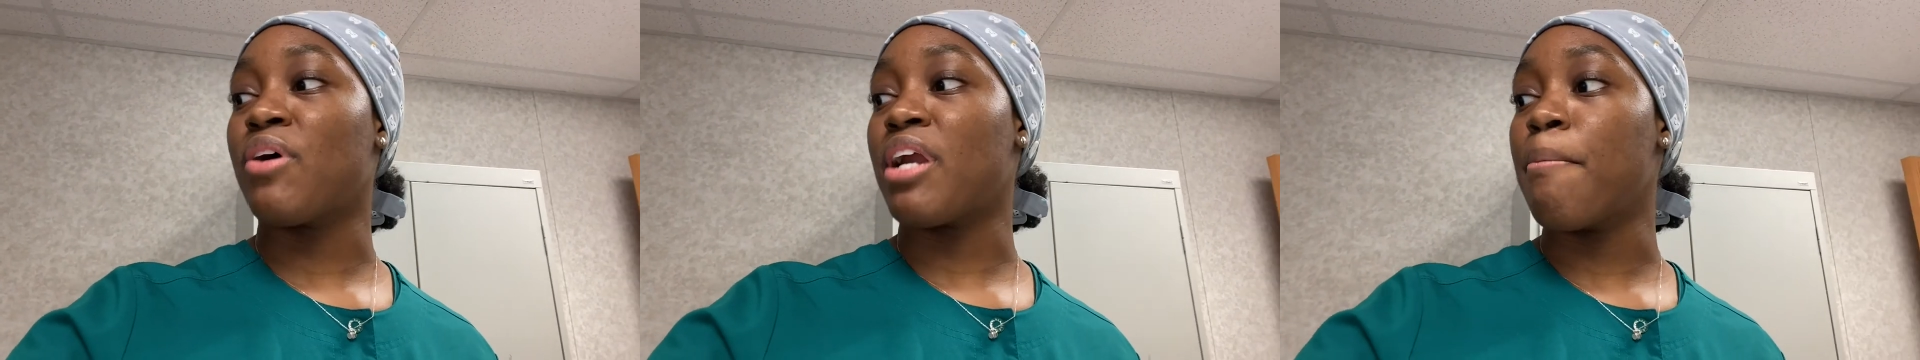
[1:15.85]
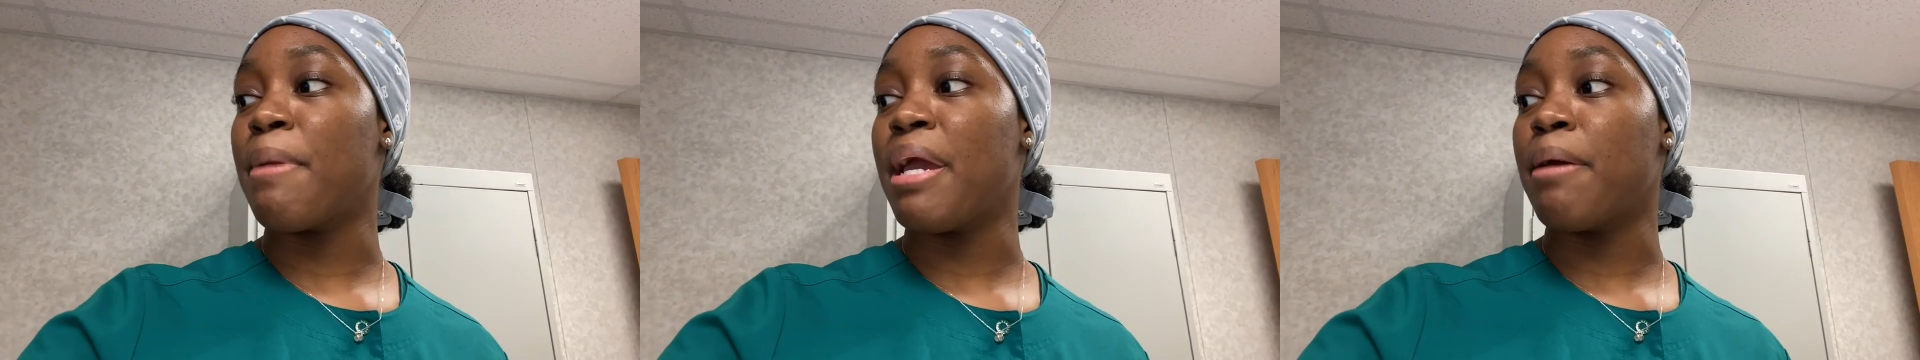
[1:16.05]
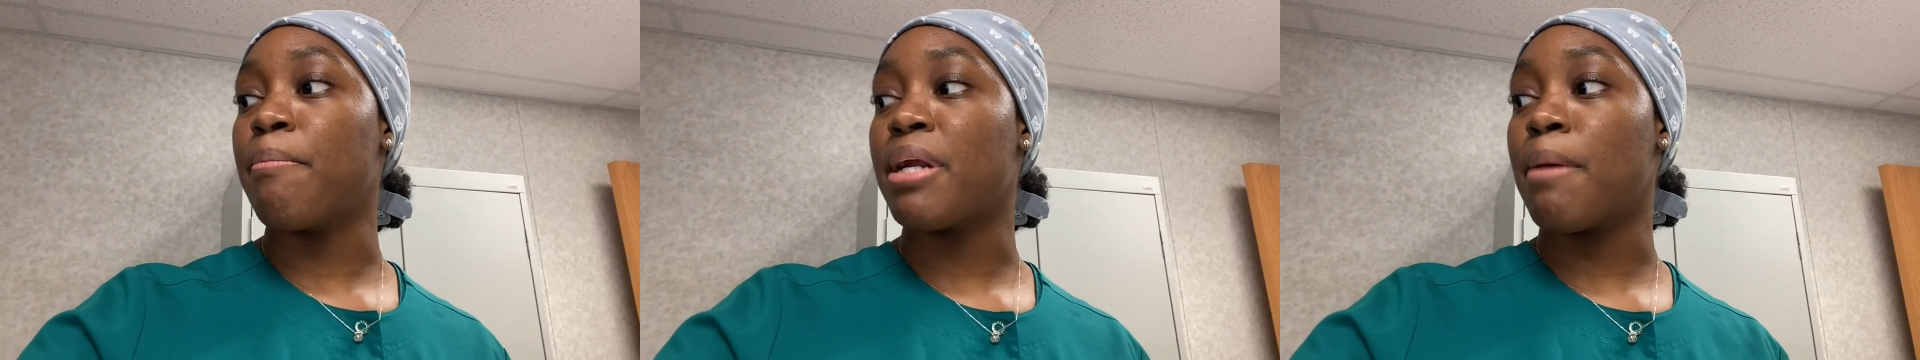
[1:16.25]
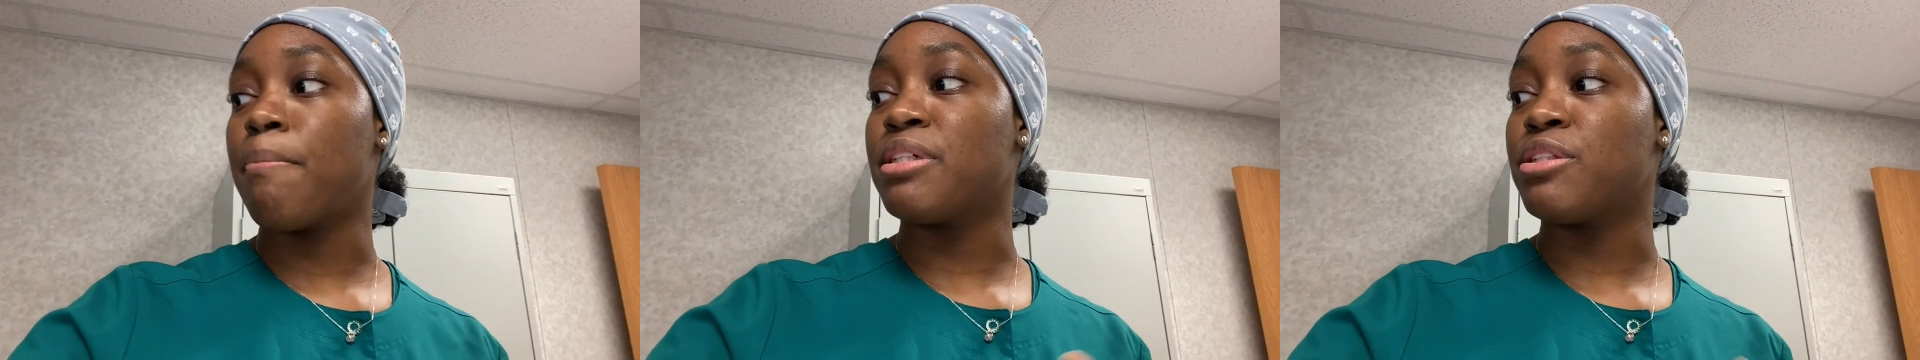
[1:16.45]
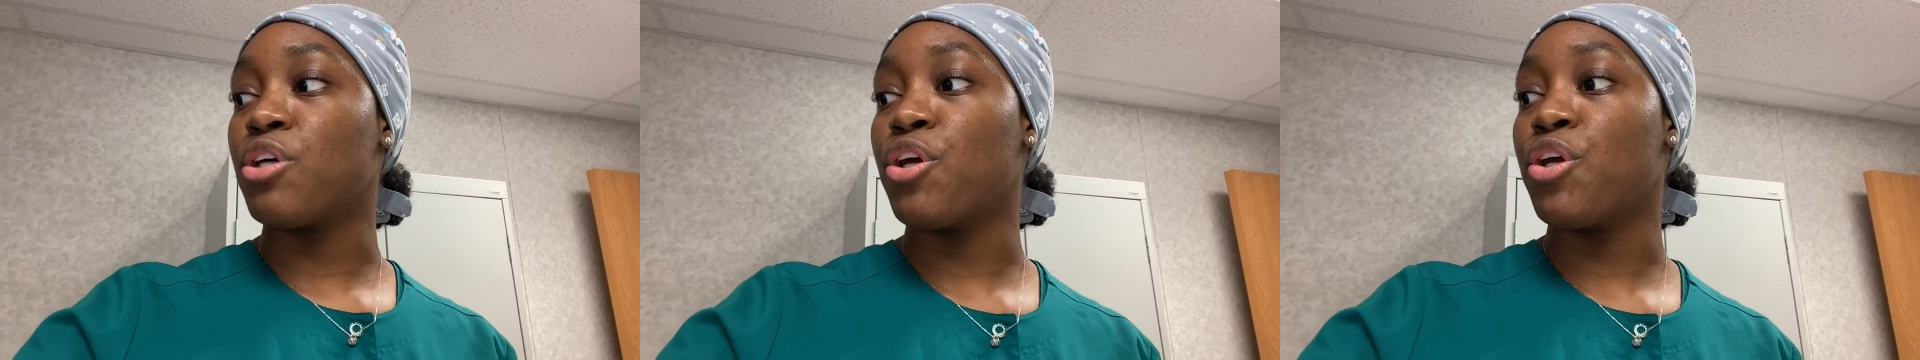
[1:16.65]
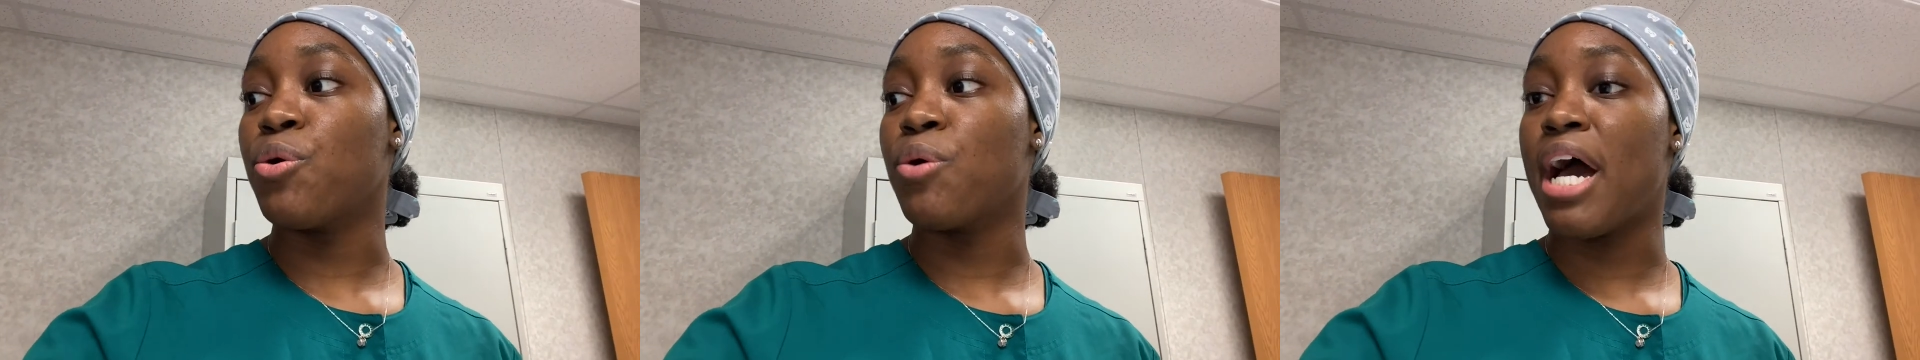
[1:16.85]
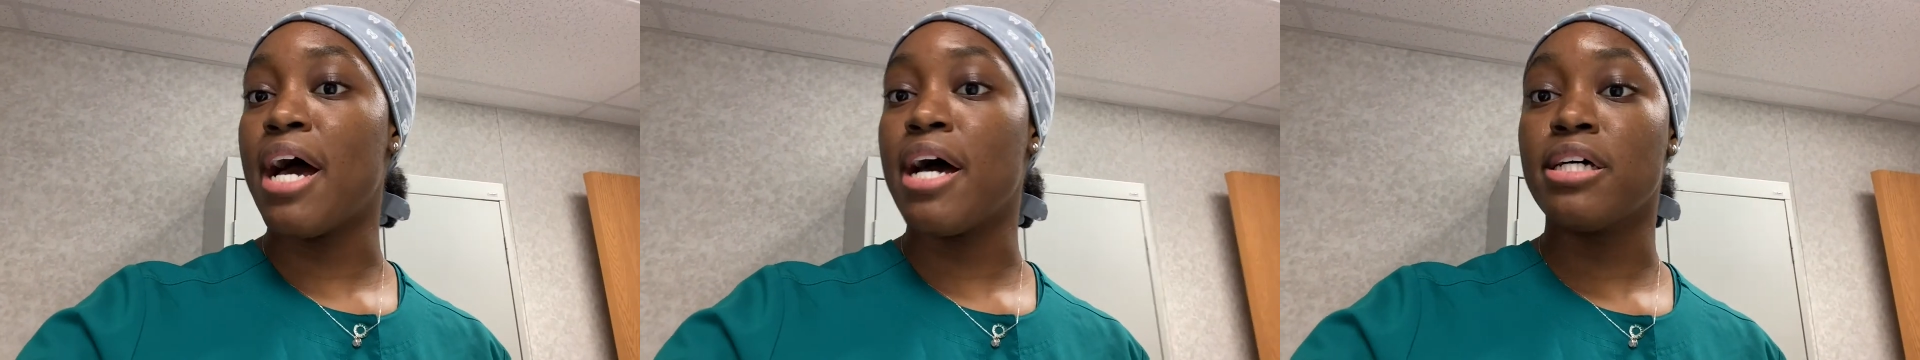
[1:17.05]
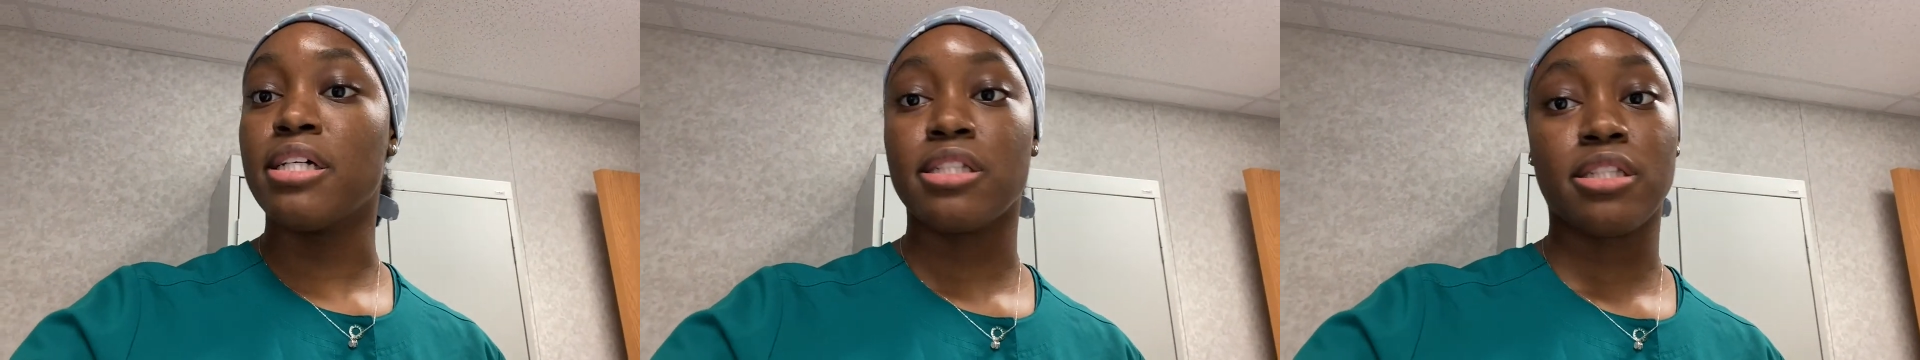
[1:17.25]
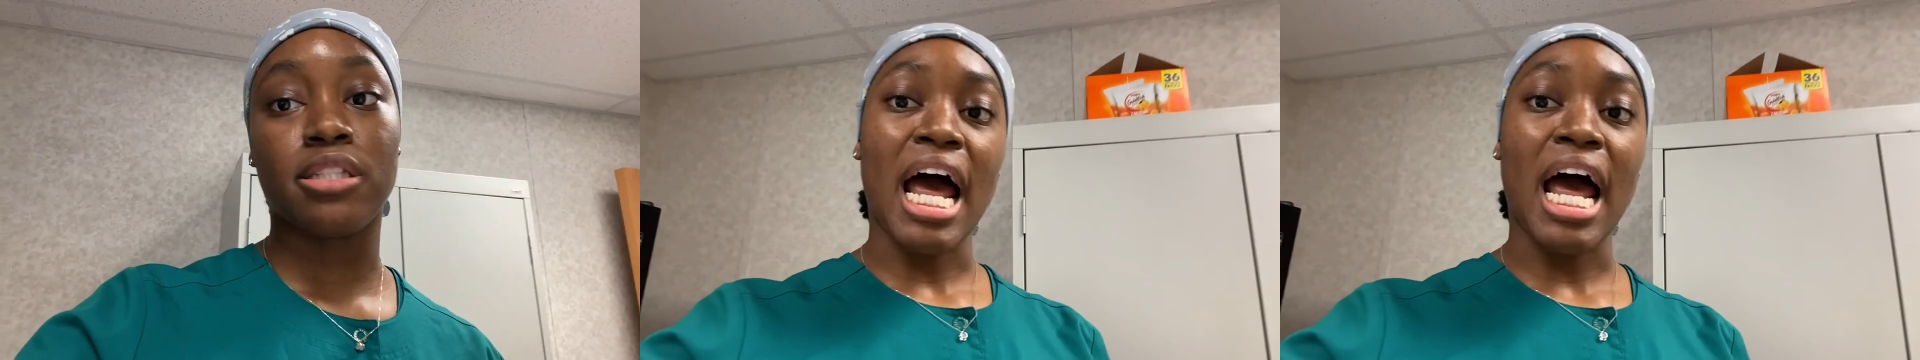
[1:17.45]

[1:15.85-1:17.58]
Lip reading: I made, but I'm gonna show you guys.